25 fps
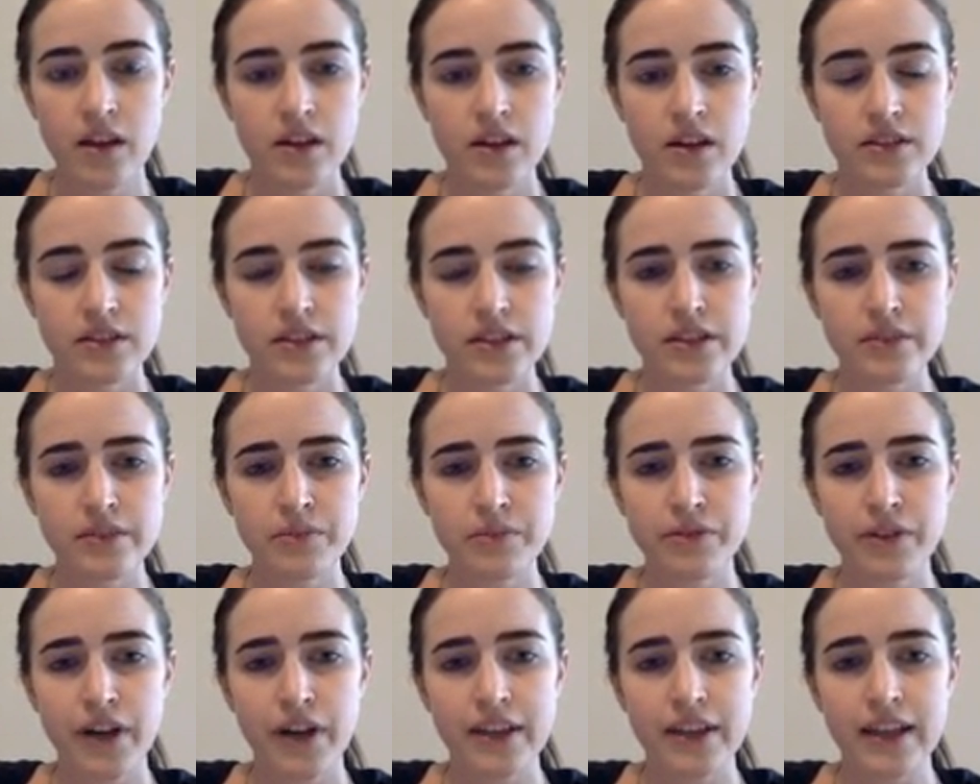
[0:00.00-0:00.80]
So
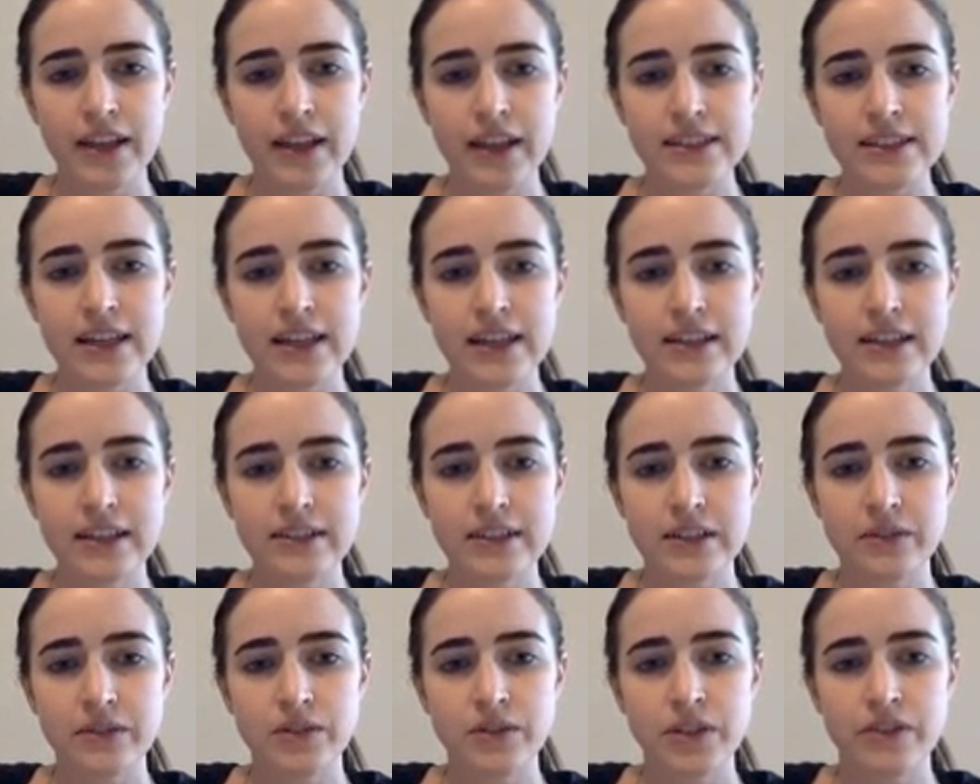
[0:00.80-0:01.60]
simplifying that down,
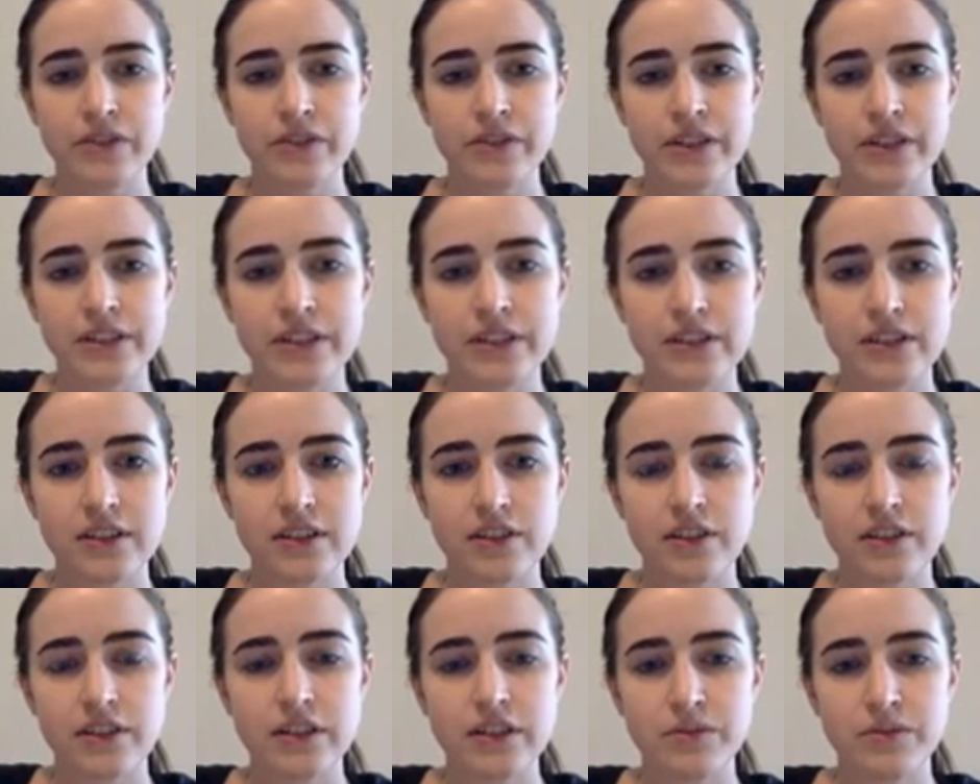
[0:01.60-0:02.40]
that would give us
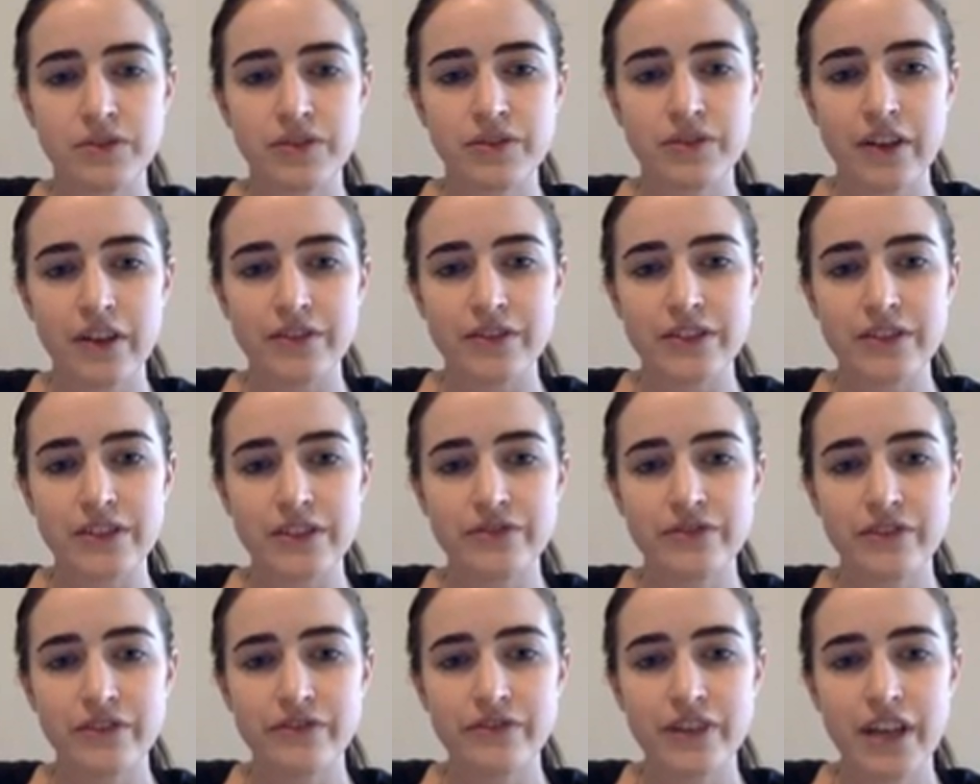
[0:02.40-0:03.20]
3 times 5 is
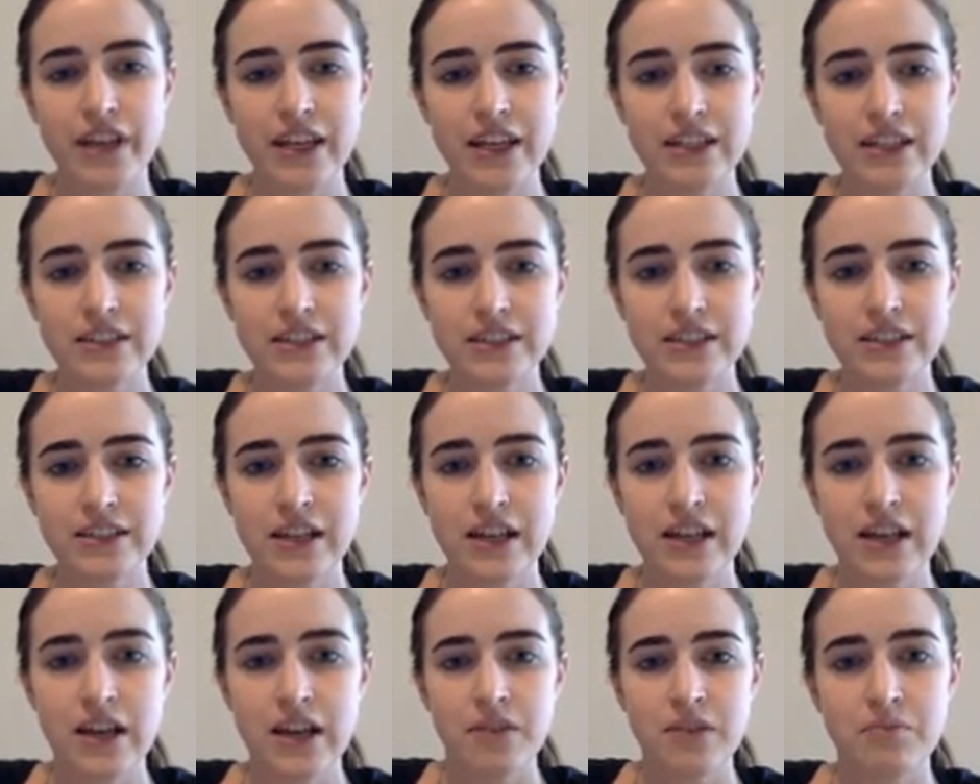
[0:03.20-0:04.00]
15,
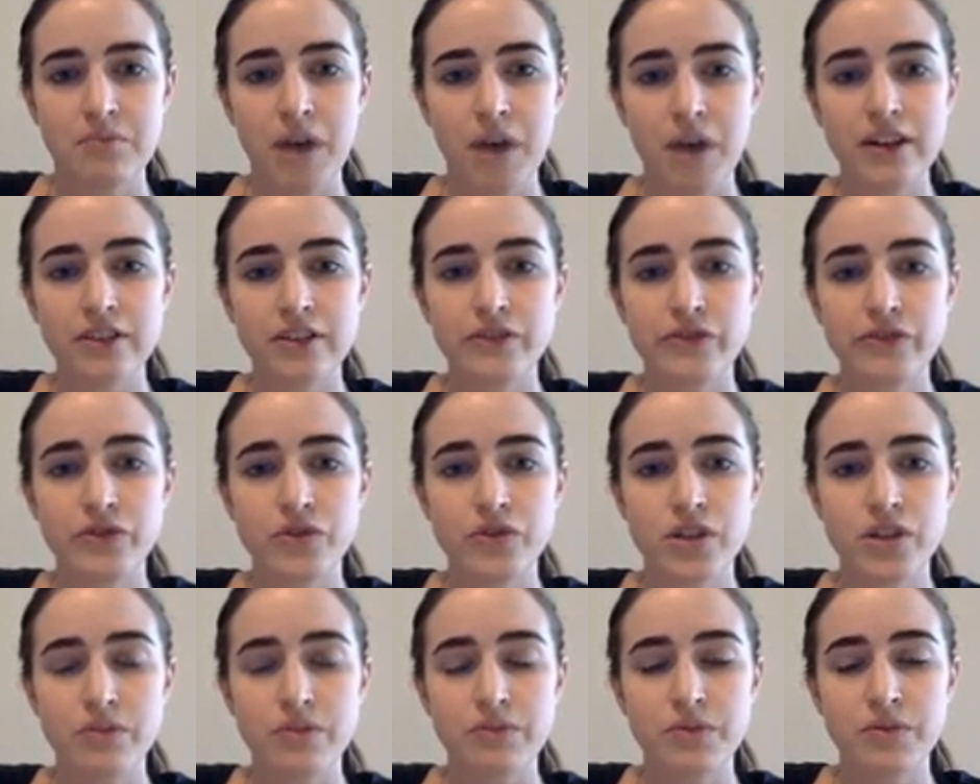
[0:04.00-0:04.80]
minus
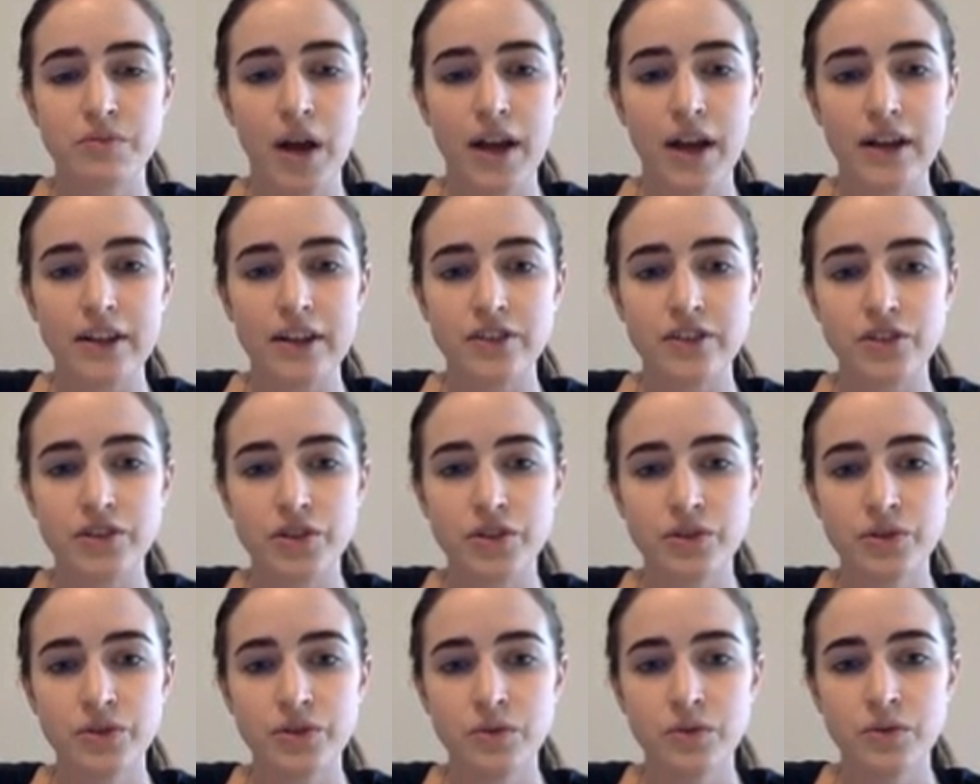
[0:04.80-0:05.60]
4 times minus
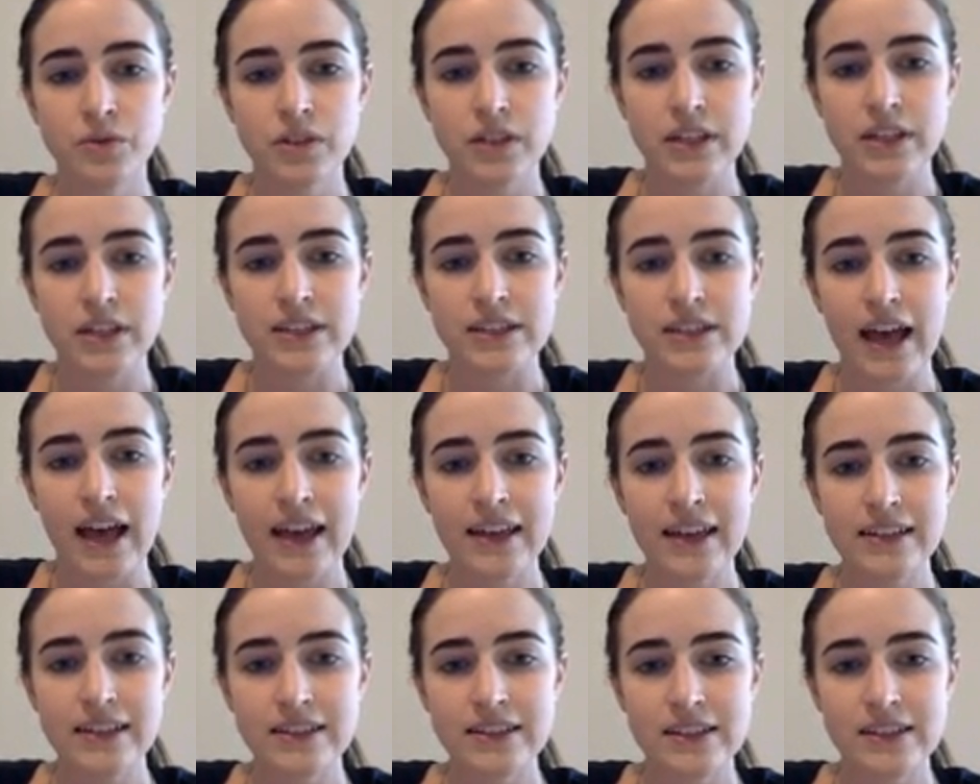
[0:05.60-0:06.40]
2 is
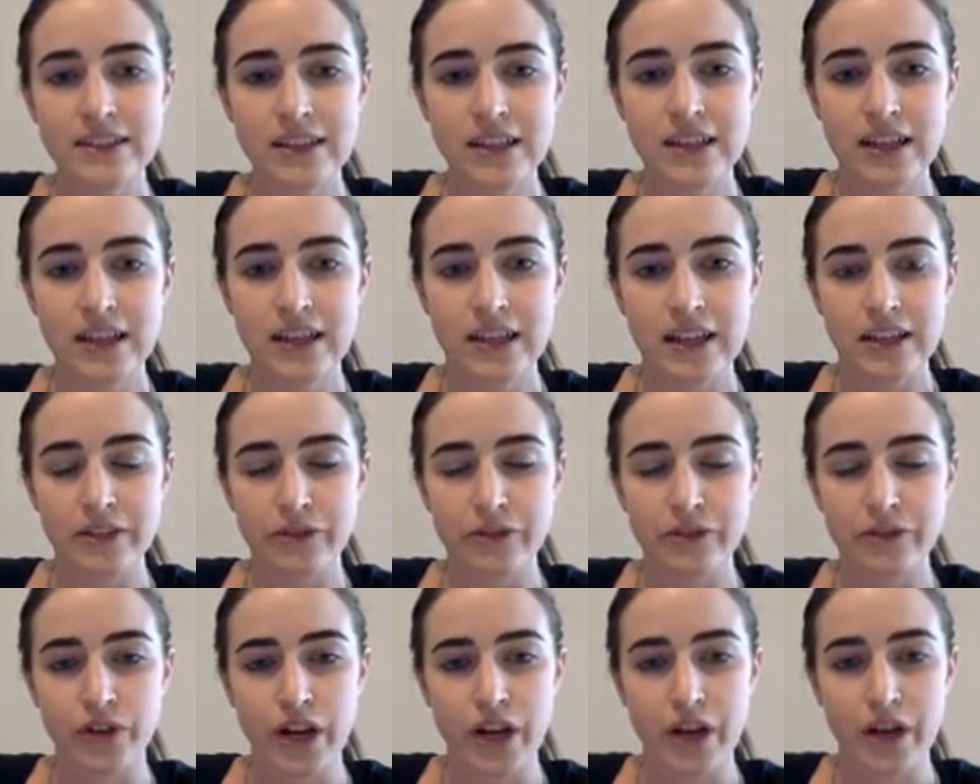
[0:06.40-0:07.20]
8, and then
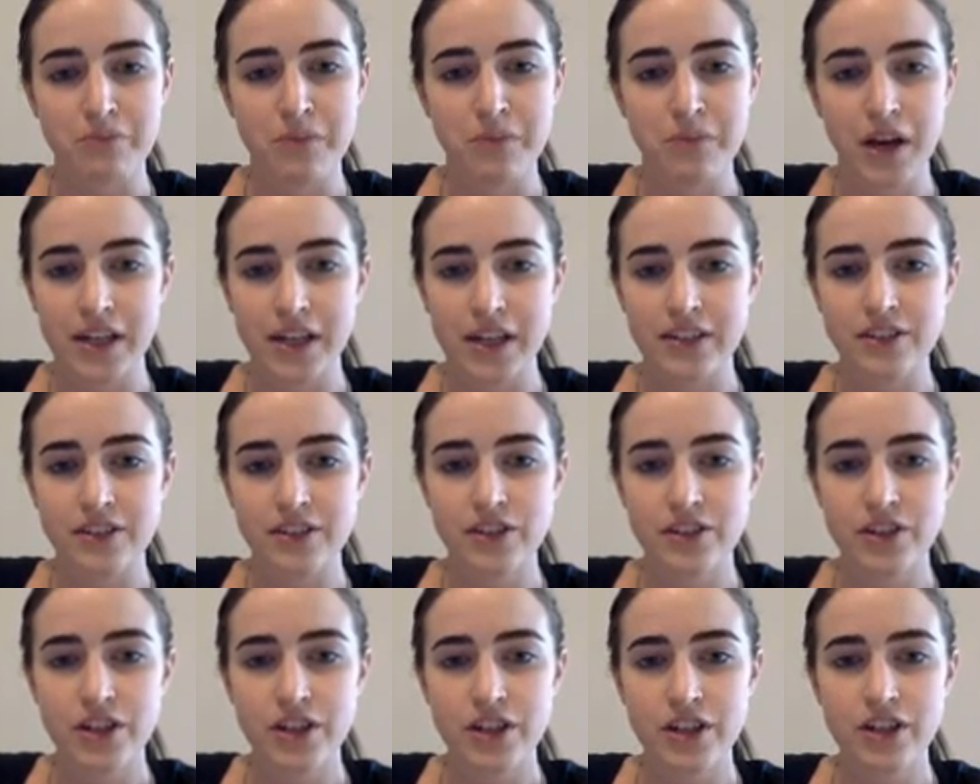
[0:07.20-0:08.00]
we've got our minus
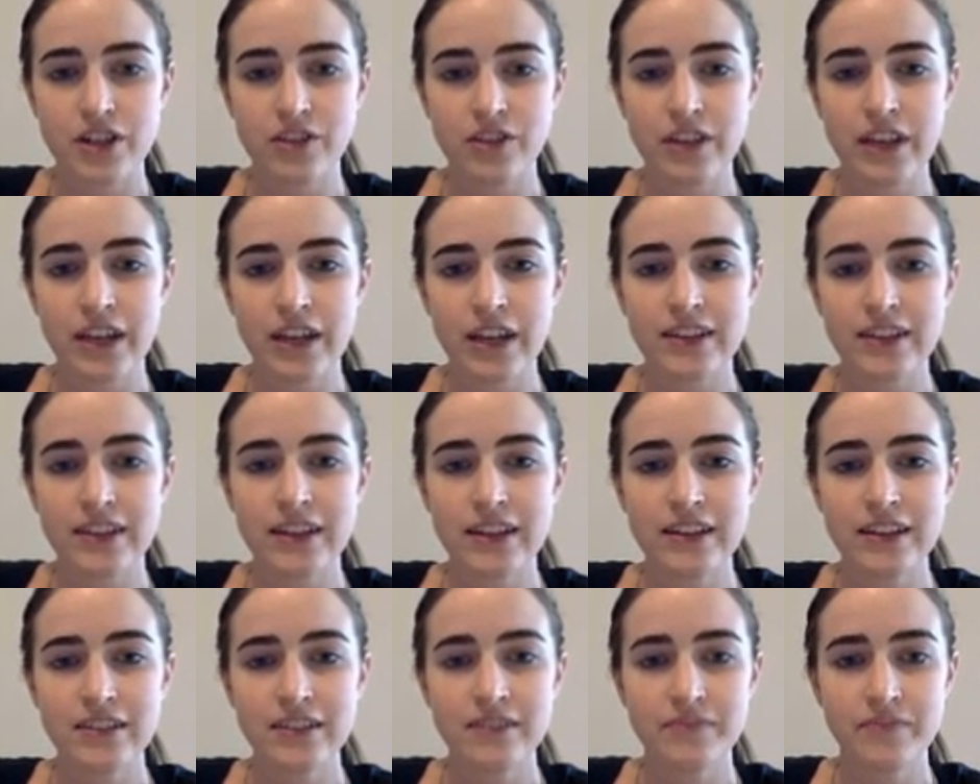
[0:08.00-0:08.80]
30 on the end
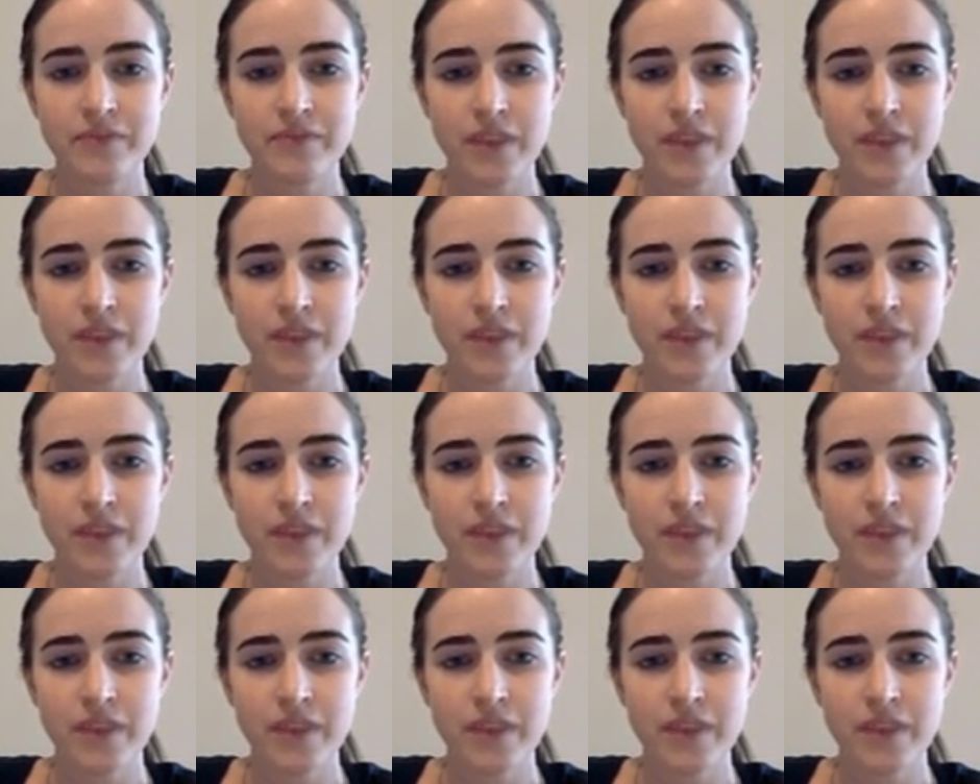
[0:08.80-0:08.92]
there,